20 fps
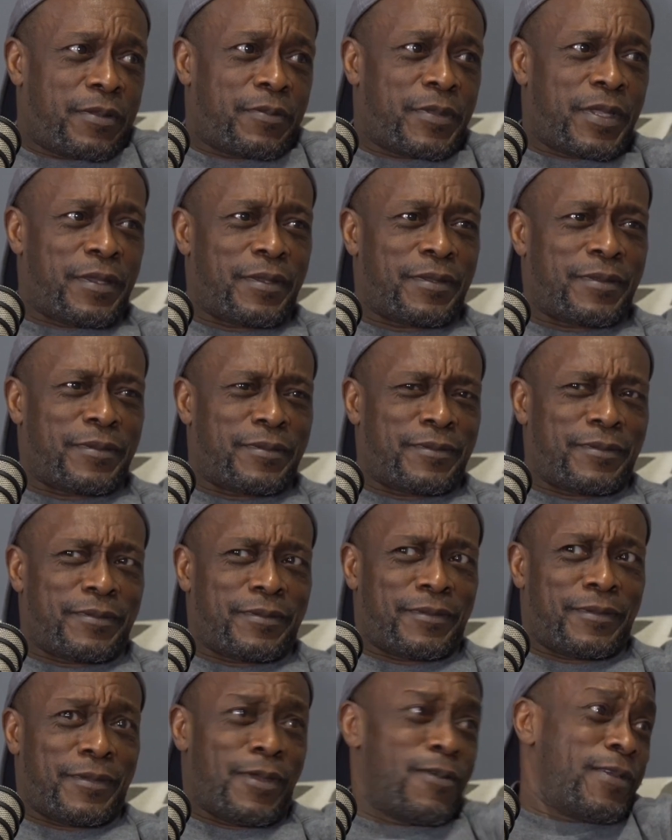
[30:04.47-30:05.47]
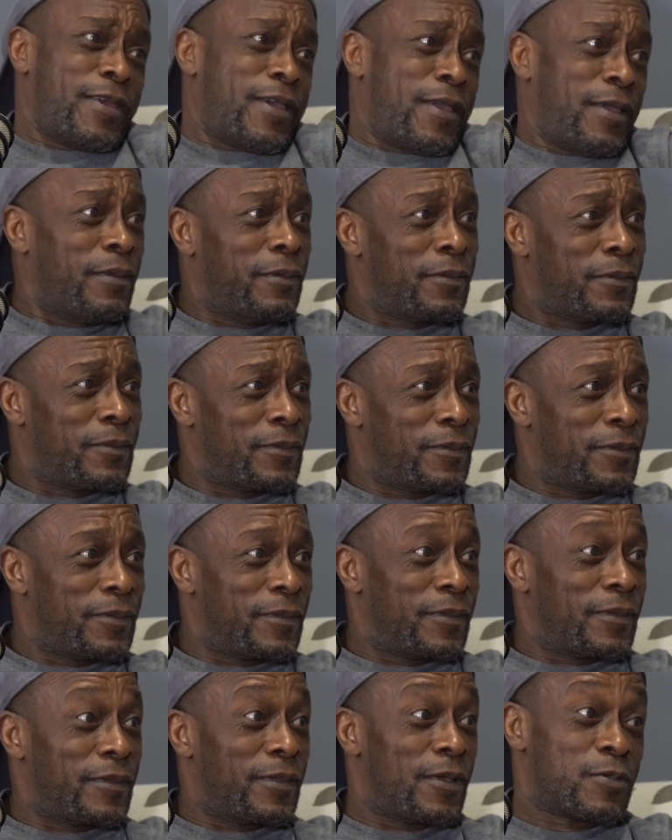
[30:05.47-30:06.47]
I'm like, okay.
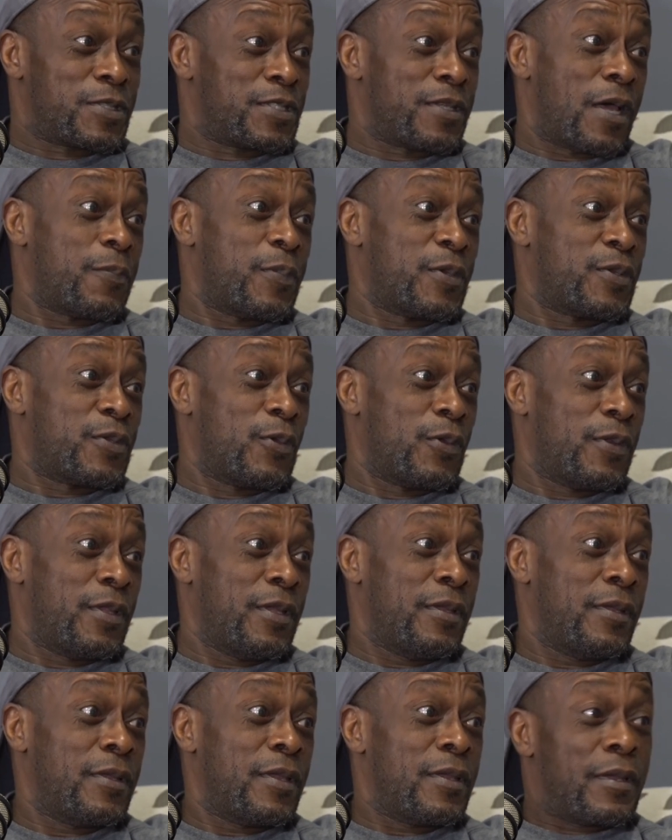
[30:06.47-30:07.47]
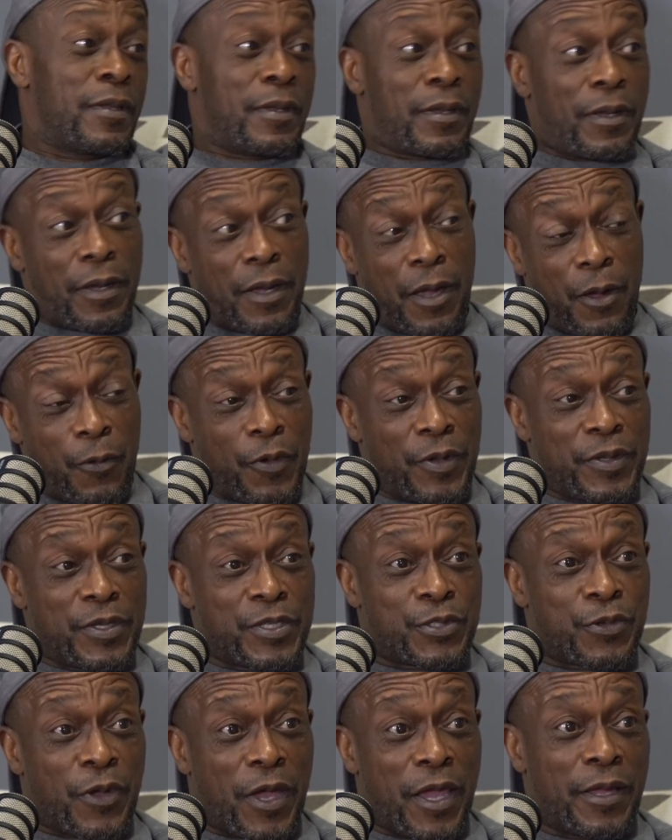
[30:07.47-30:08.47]
It was an opportunity. I wanted to
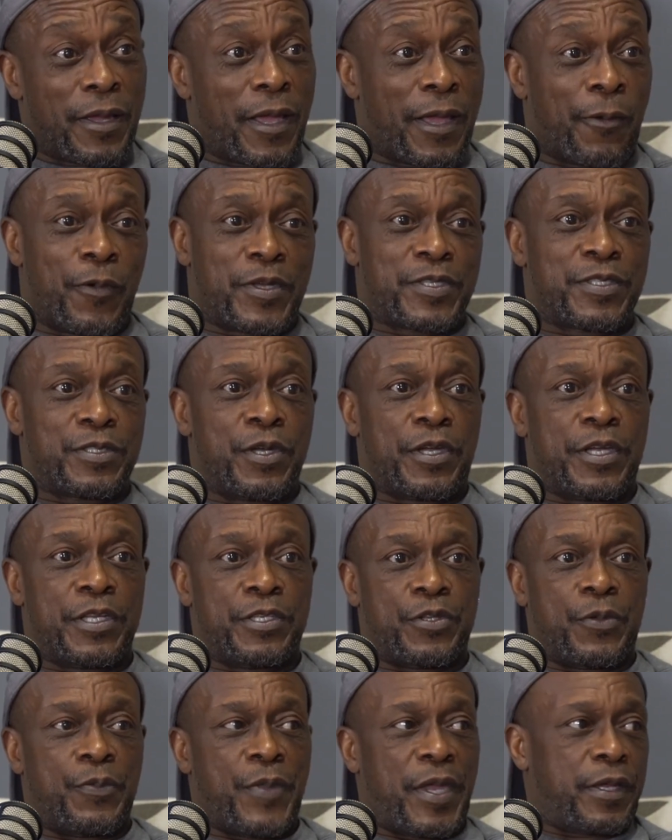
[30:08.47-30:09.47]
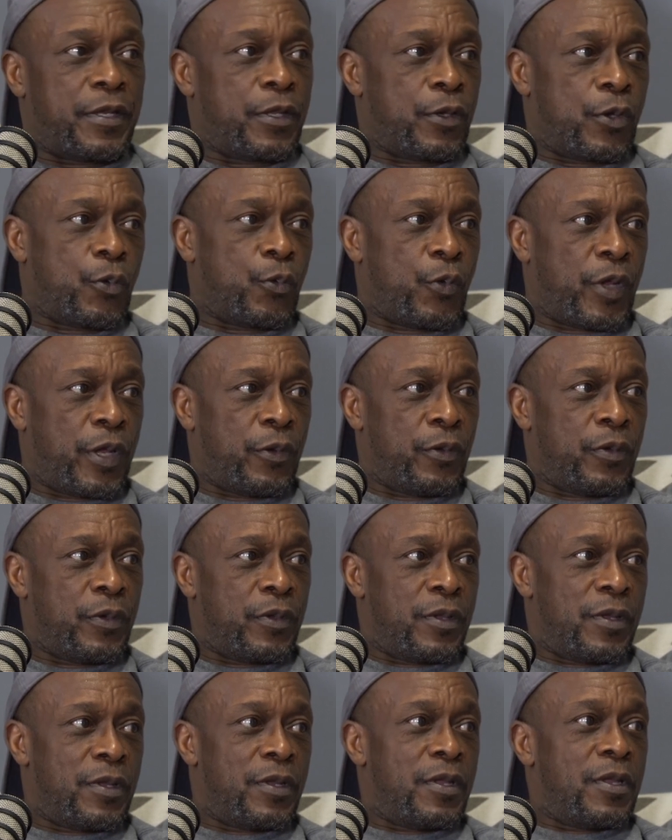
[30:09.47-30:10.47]
try it. I wasn't looking to make it a career,
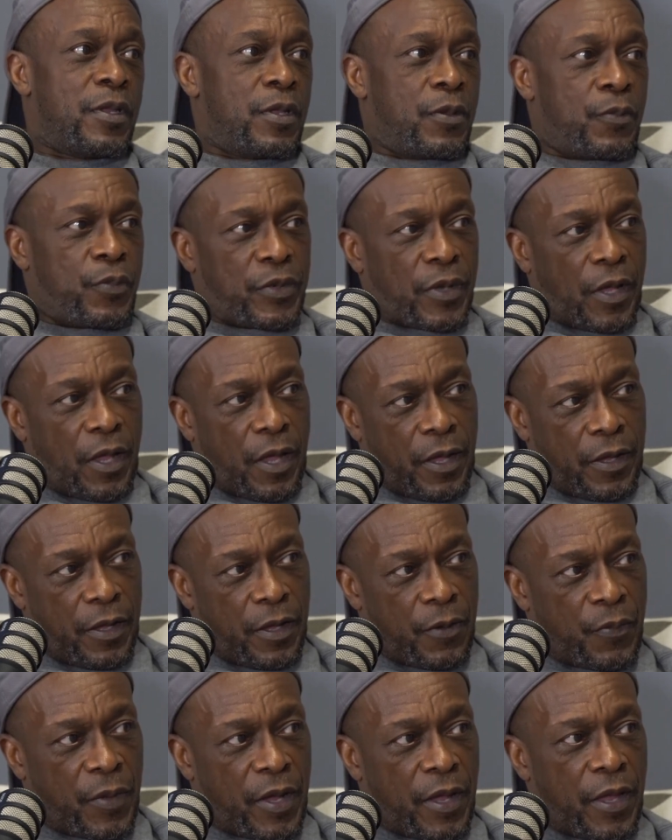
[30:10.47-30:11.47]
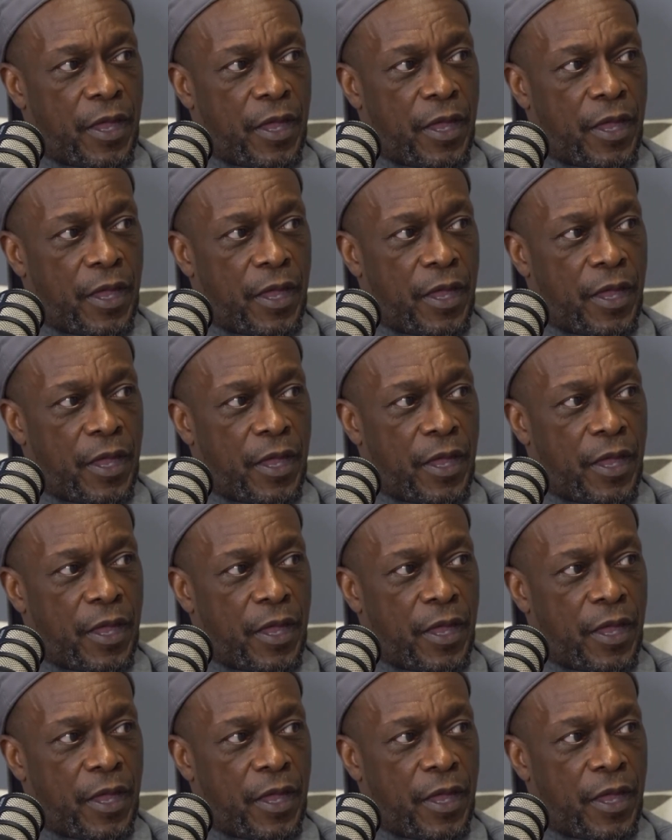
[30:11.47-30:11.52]
but I had my